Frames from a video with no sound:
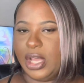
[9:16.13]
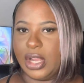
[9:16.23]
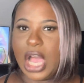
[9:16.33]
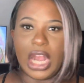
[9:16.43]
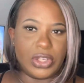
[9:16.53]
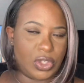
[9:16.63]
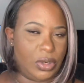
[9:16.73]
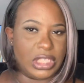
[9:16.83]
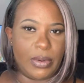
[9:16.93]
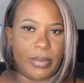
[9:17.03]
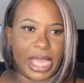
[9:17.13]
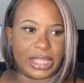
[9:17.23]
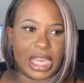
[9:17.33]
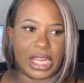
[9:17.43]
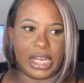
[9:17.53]
college students coming
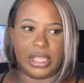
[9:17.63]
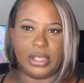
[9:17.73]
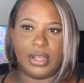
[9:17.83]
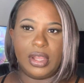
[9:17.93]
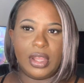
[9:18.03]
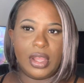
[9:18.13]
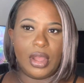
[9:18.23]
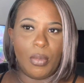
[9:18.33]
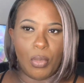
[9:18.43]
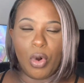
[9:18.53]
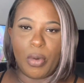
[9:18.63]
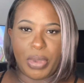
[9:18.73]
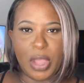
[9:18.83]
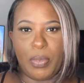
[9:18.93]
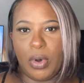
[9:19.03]
back. They needed more
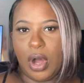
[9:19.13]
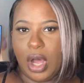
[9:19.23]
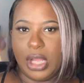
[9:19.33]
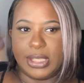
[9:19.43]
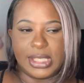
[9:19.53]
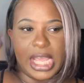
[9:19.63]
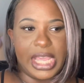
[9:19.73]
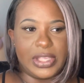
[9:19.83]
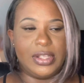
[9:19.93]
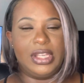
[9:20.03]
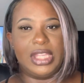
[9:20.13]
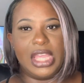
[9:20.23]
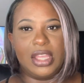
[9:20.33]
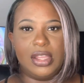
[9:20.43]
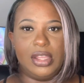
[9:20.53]
people on site so that
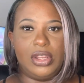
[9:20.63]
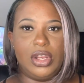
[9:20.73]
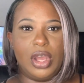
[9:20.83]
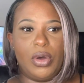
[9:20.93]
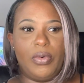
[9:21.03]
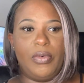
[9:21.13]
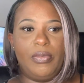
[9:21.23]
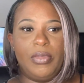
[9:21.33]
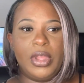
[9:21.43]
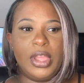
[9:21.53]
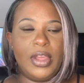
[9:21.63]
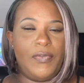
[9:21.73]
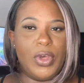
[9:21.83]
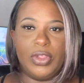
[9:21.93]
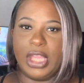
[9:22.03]
they could, you know,
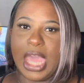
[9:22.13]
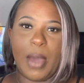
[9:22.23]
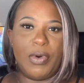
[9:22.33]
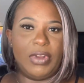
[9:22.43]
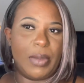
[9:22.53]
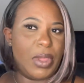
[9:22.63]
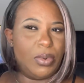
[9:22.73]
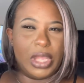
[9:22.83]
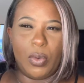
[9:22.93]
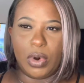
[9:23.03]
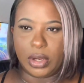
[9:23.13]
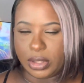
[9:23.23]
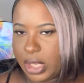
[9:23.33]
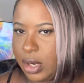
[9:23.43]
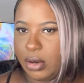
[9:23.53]
fill the gap of like people that
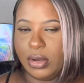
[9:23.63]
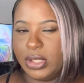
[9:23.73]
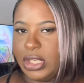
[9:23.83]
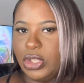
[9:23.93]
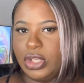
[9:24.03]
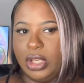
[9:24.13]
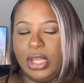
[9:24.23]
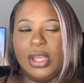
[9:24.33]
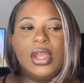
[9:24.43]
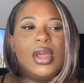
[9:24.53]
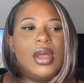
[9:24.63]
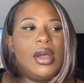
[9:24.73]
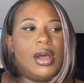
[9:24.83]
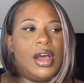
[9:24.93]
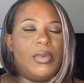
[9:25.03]
weren't there, essentially,
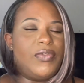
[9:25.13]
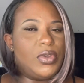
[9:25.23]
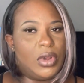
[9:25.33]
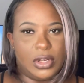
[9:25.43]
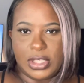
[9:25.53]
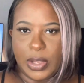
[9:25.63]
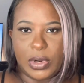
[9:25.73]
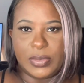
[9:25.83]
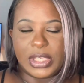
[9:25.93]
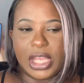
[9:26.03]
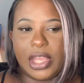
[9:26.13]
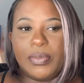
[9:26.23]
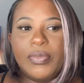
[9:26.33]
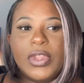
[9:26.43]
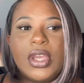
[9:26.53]
if you understand what I'm
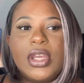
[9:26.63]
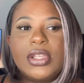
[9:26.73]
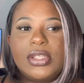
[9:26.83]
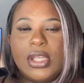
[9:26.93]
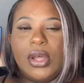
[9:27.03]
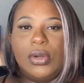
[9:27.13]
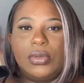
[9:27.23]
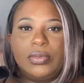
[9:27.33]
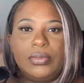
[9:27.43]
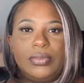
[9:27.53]
saying. So